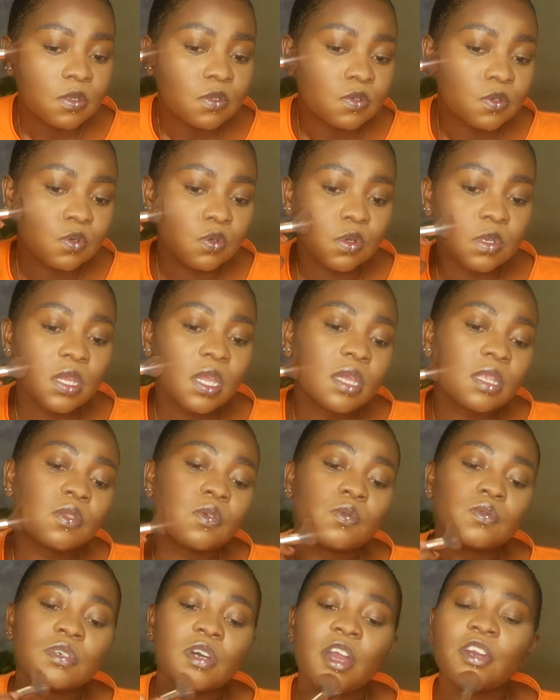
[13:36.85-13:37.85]
to create
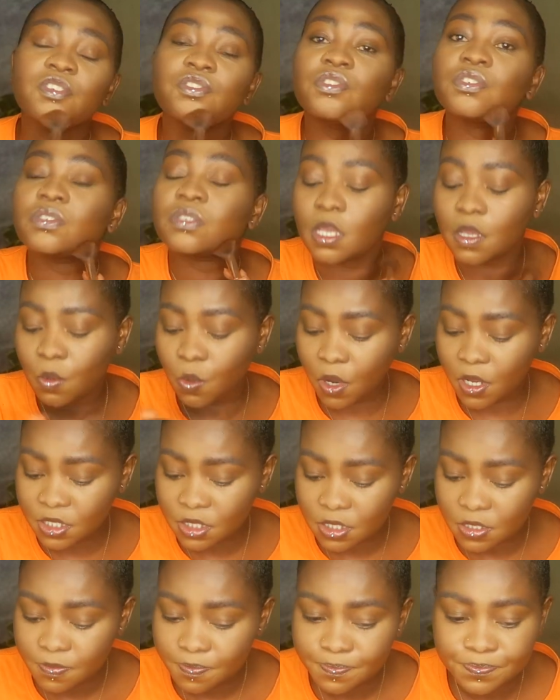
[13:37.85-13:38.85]
those arches I
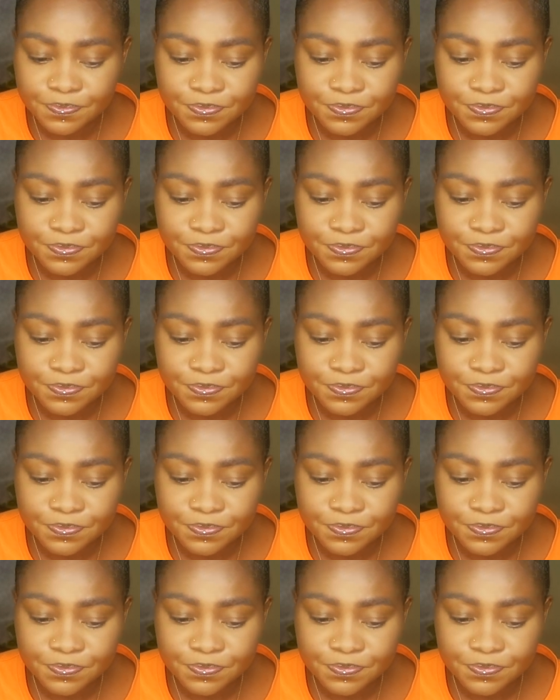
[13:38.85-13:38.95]
want.